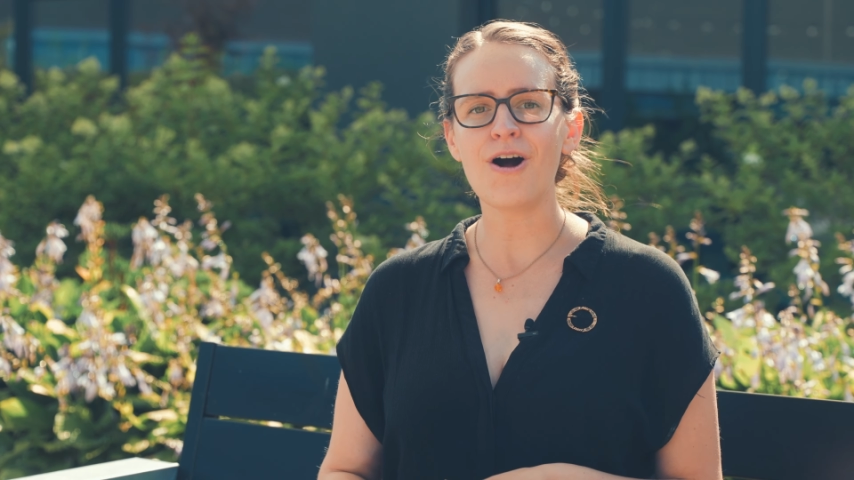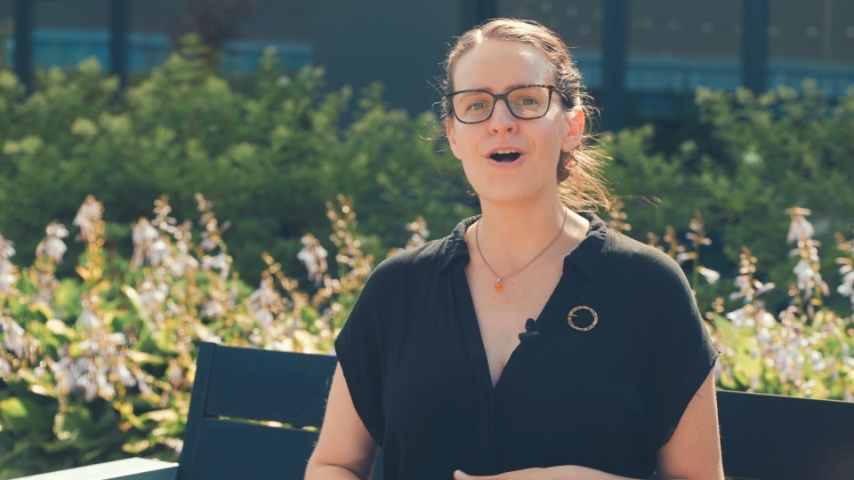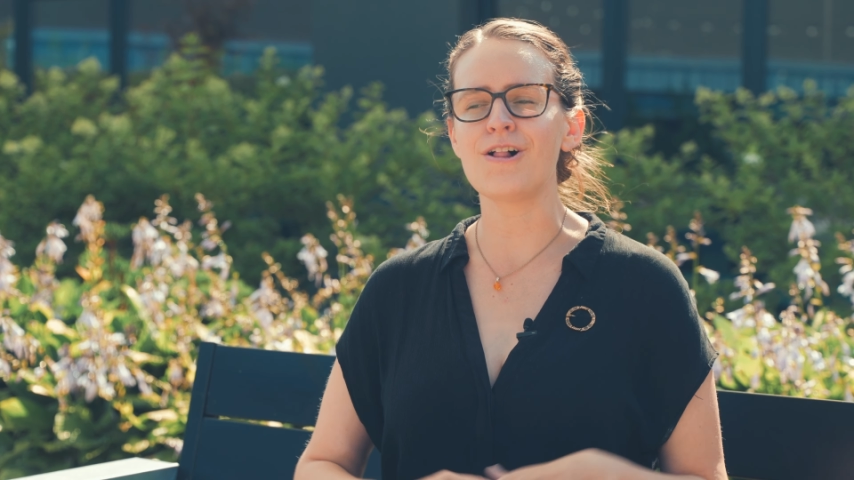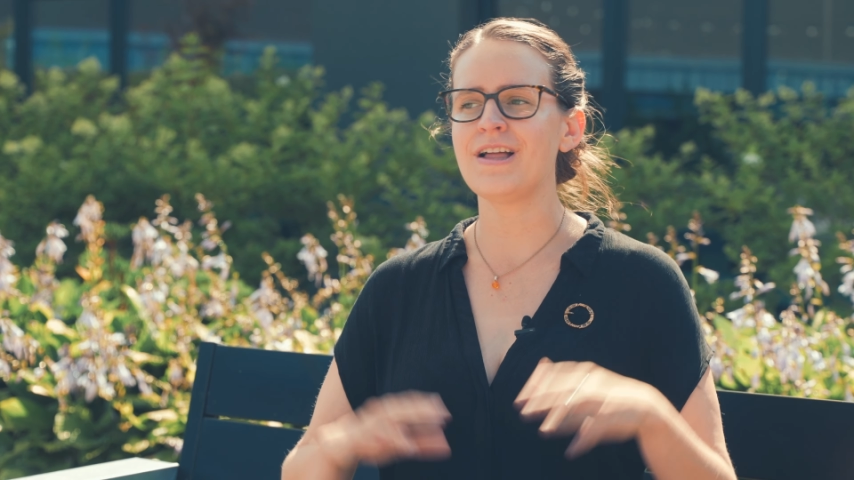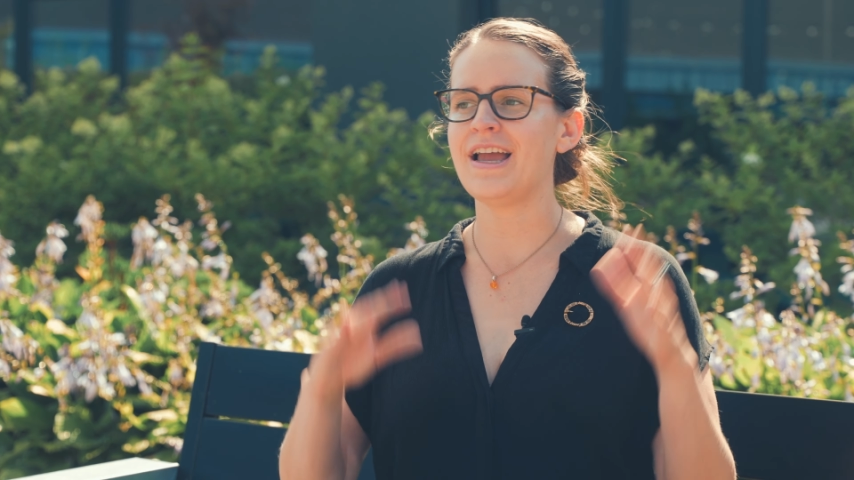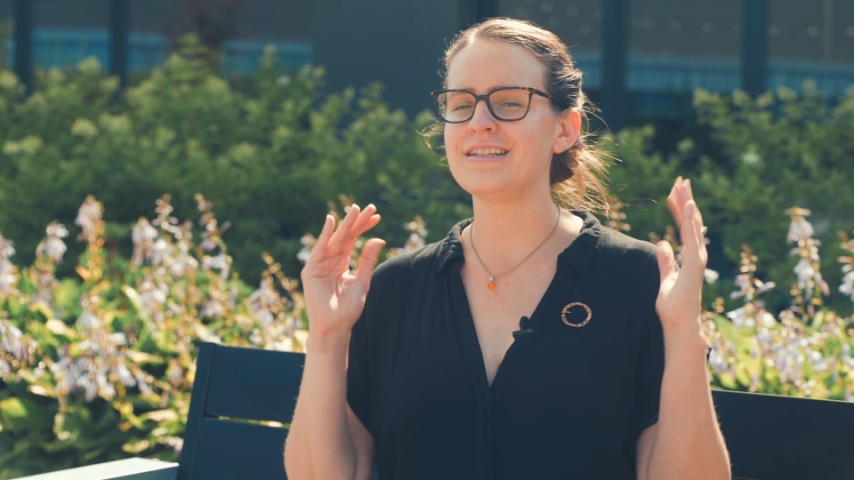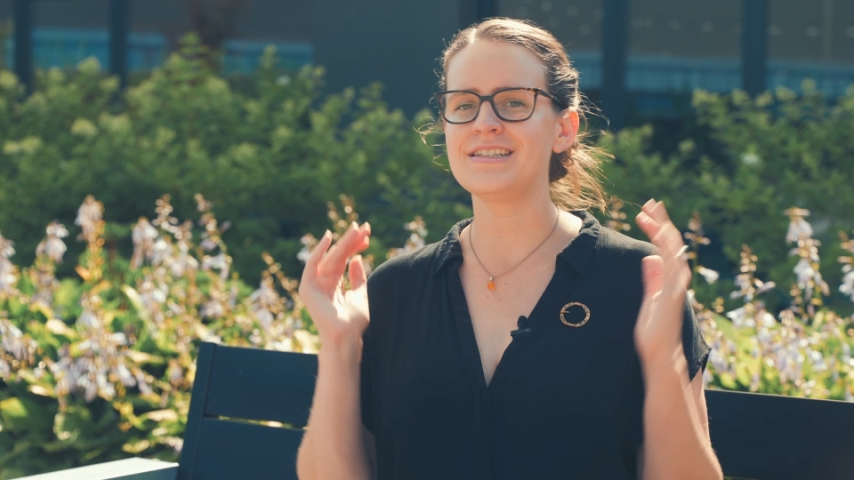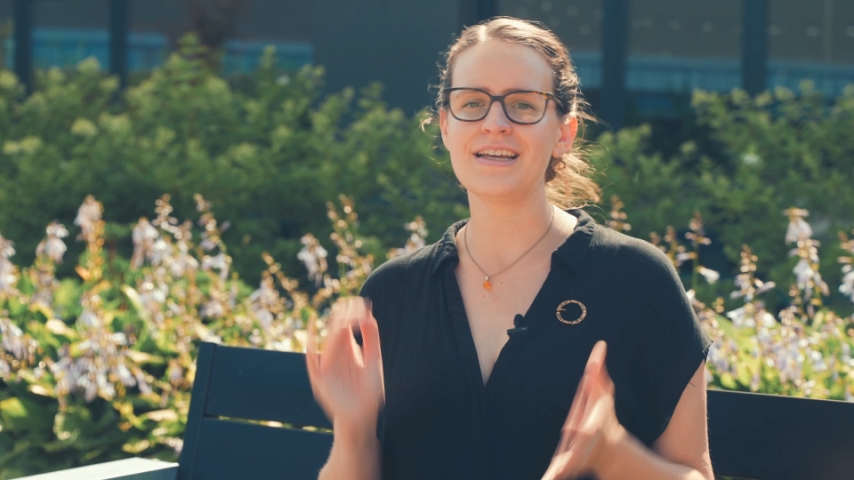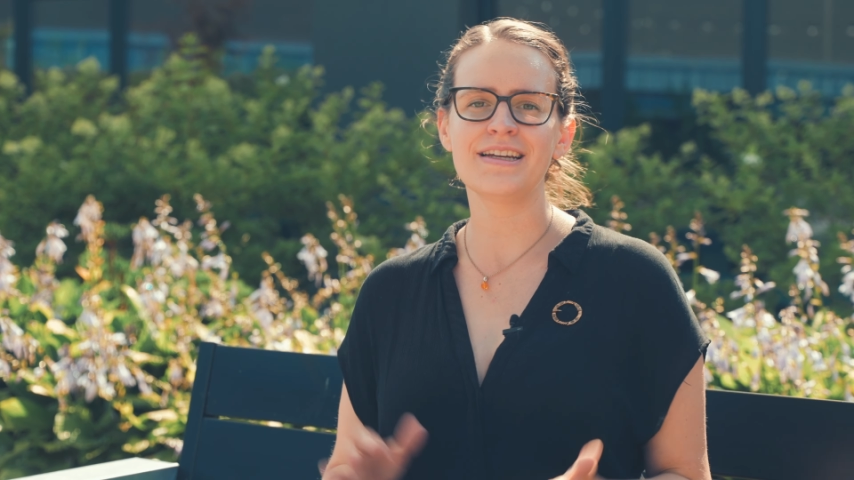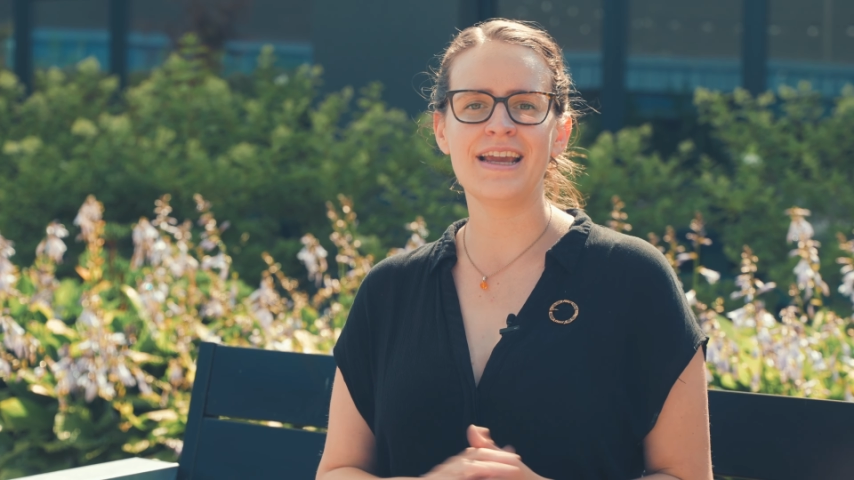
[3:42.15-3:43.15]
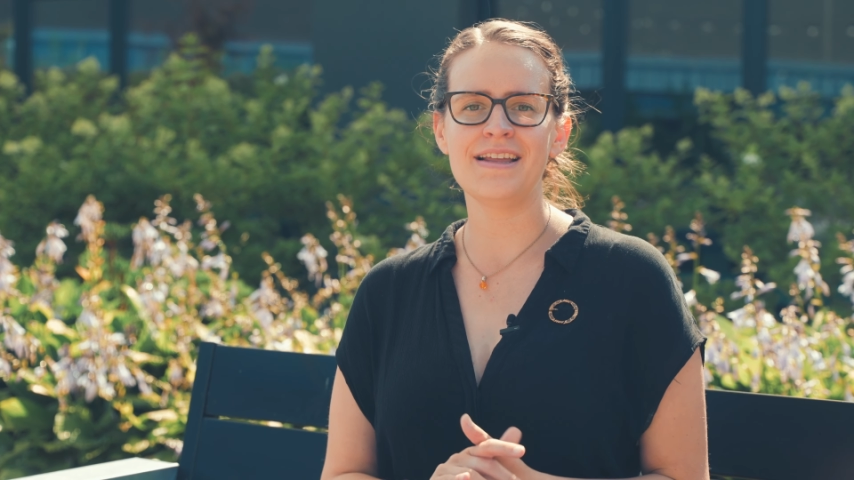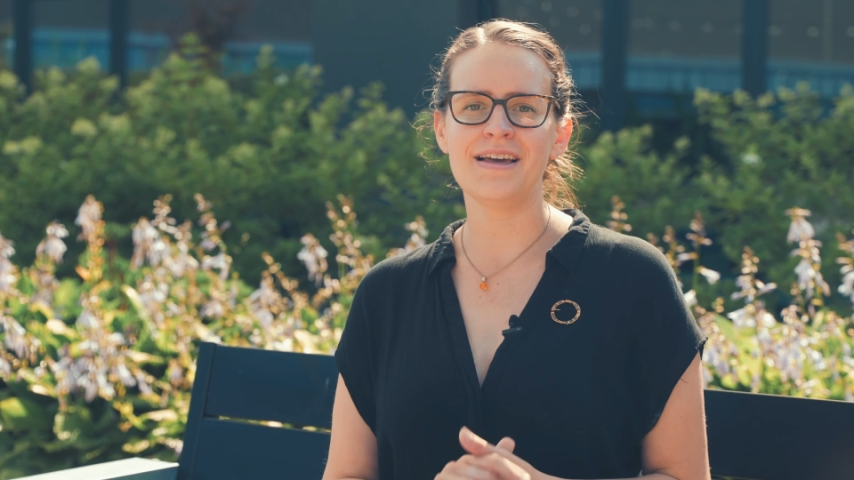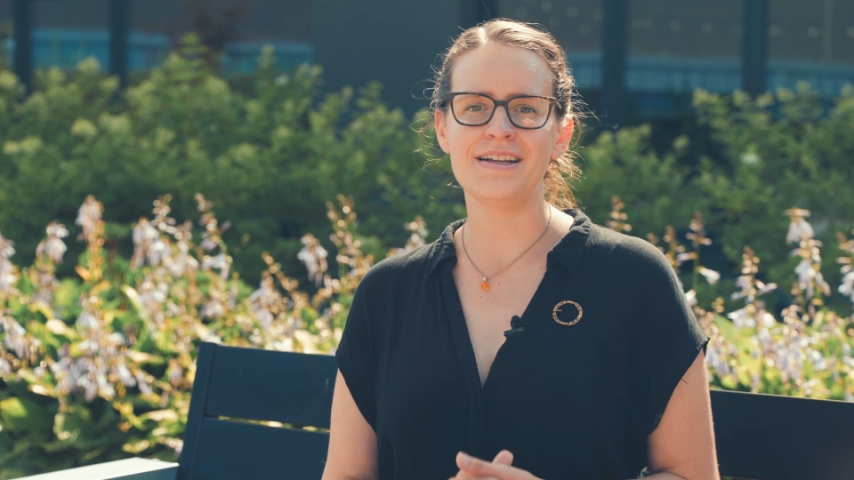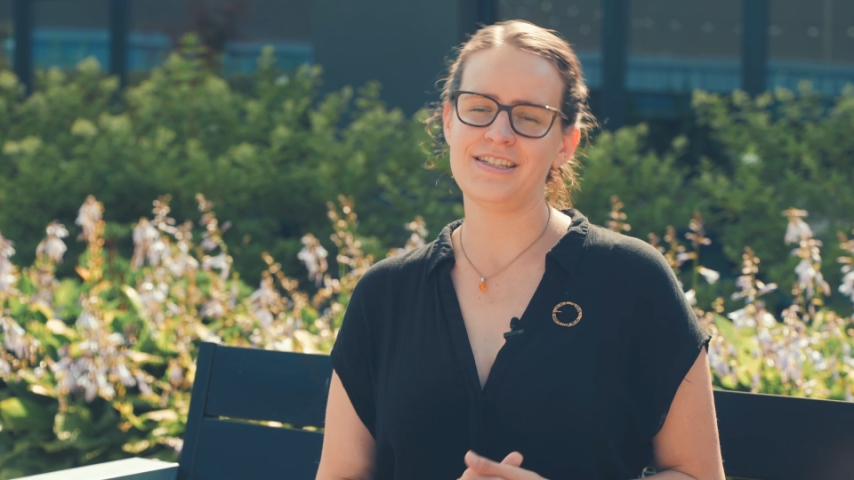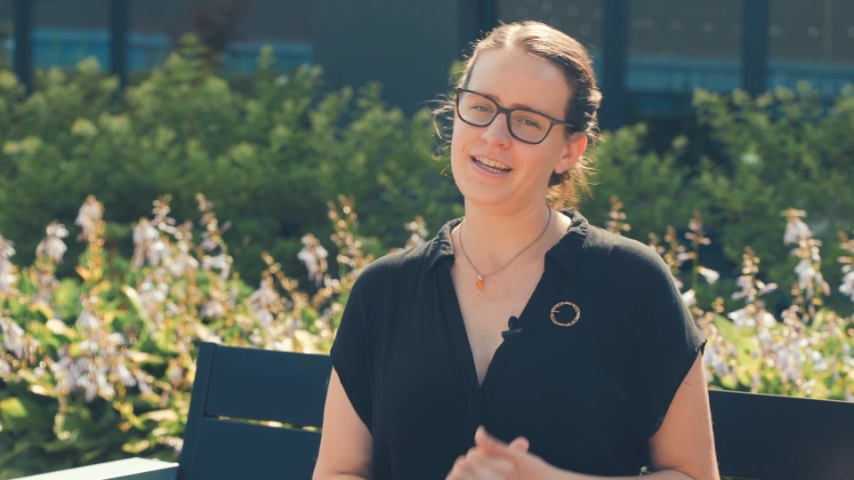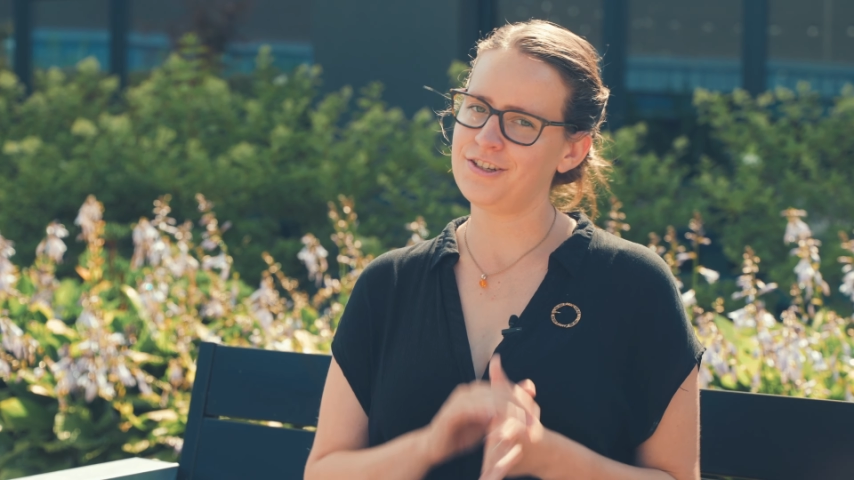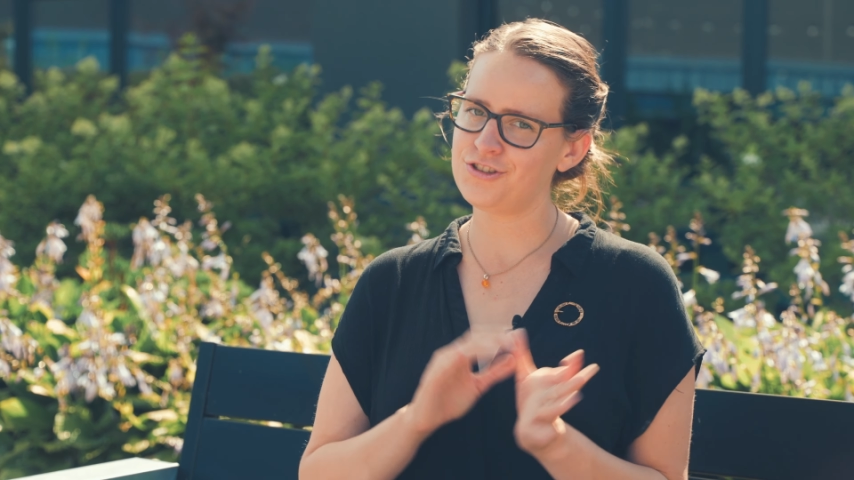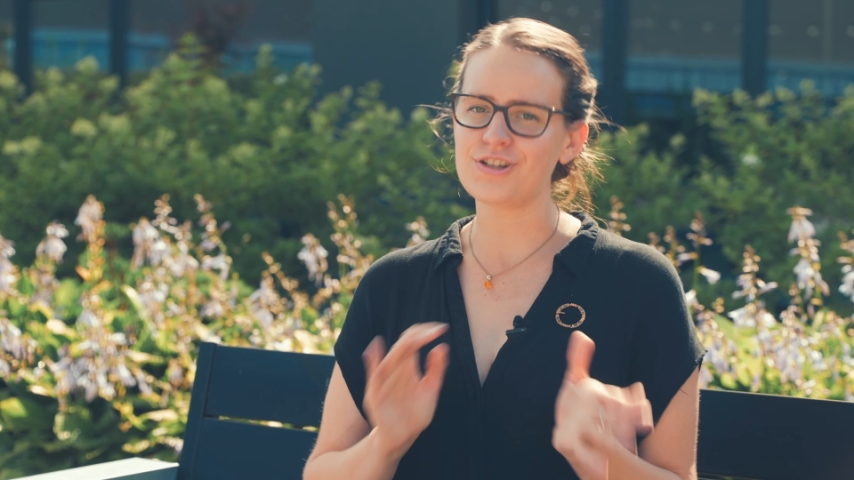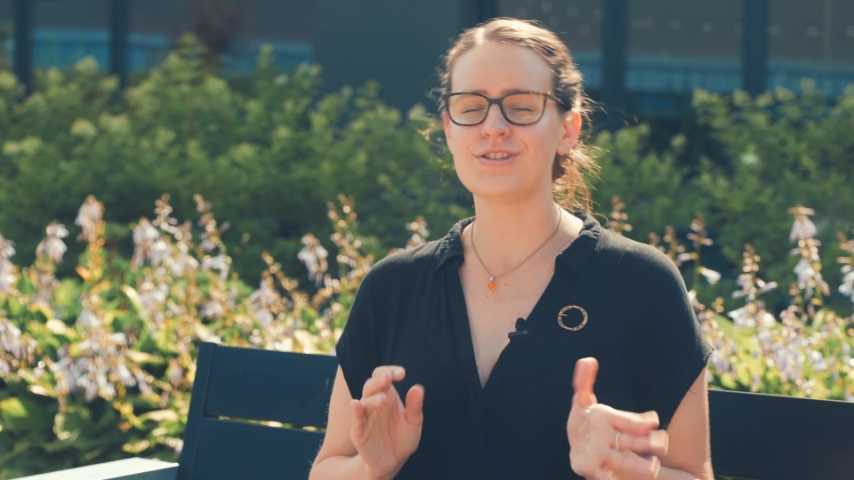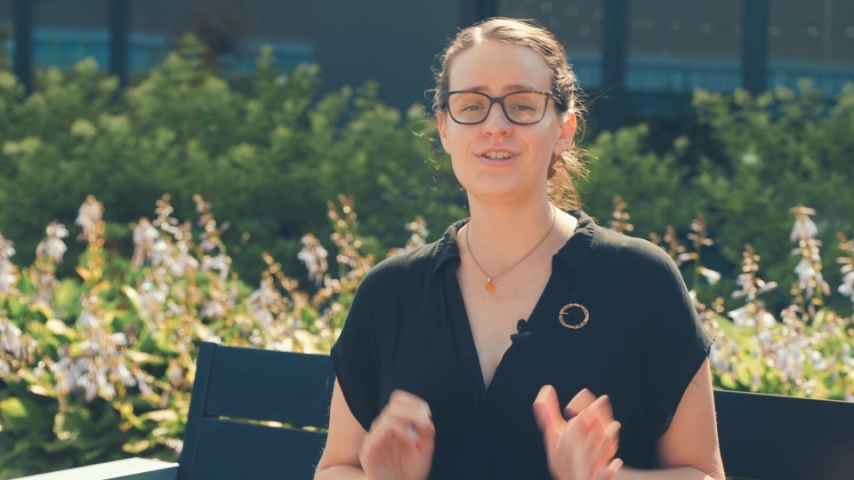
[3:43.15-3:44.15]
all and dedicate that day
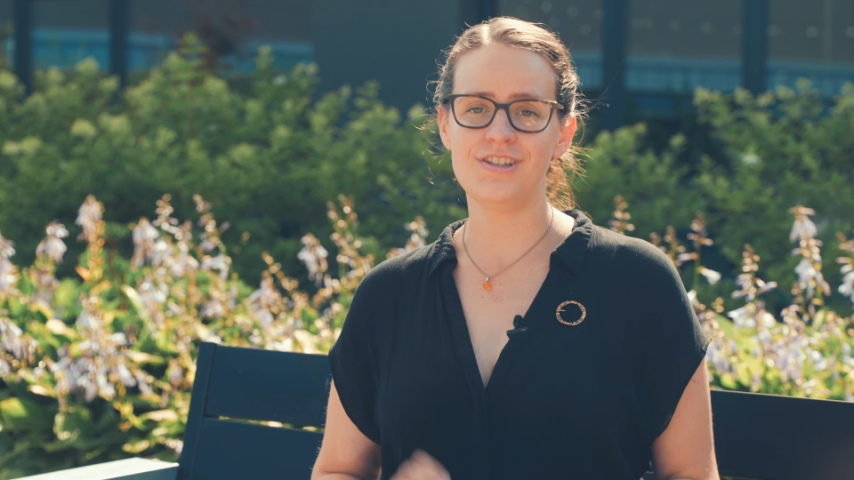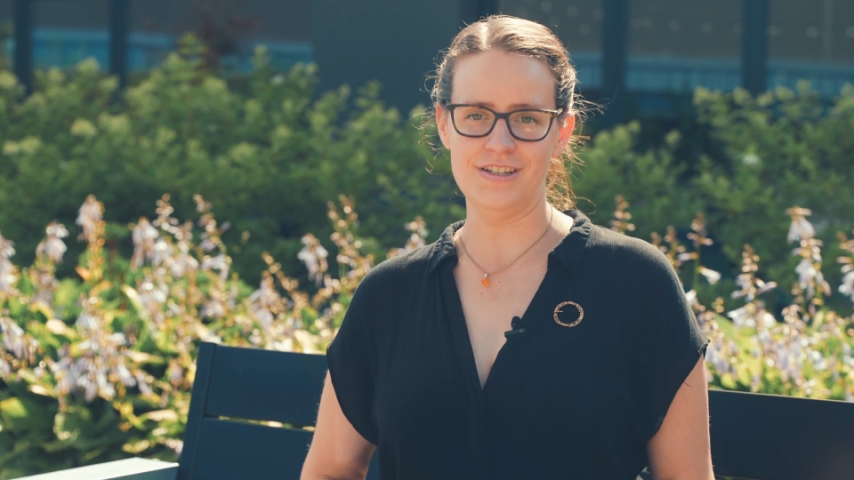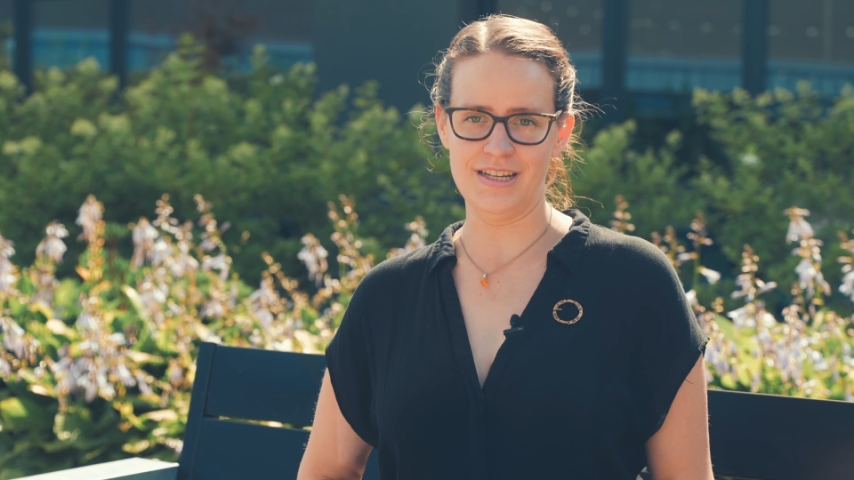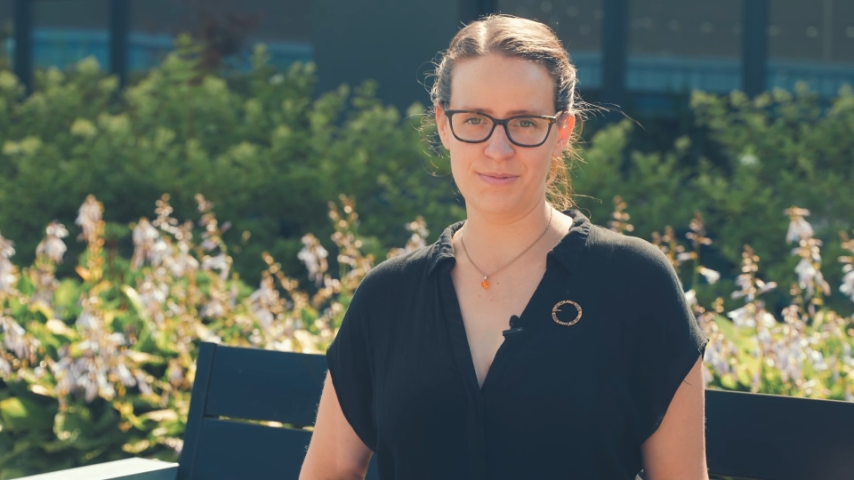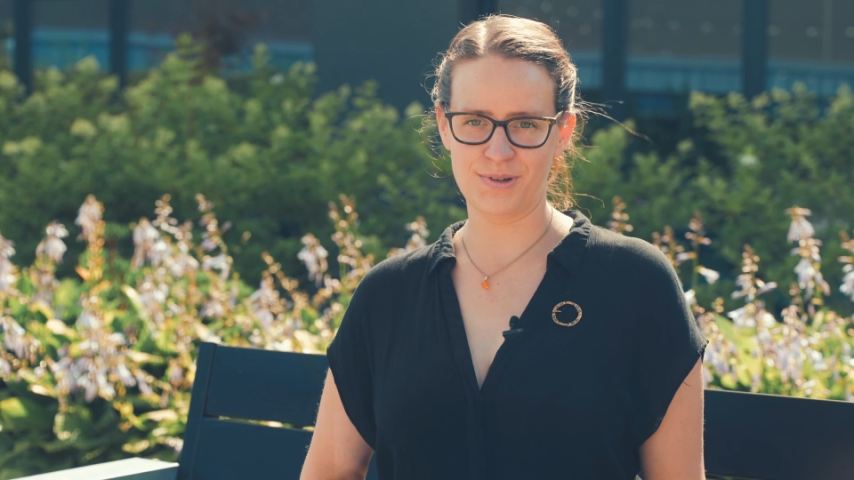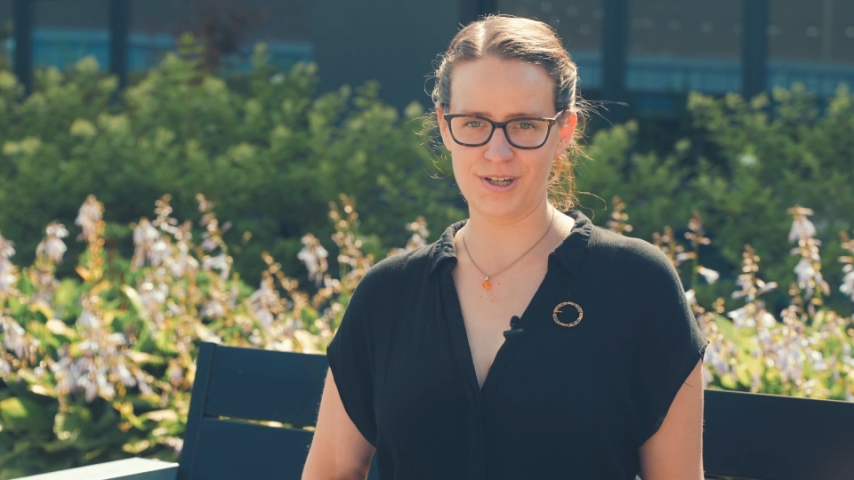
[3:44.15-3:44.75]
just to deep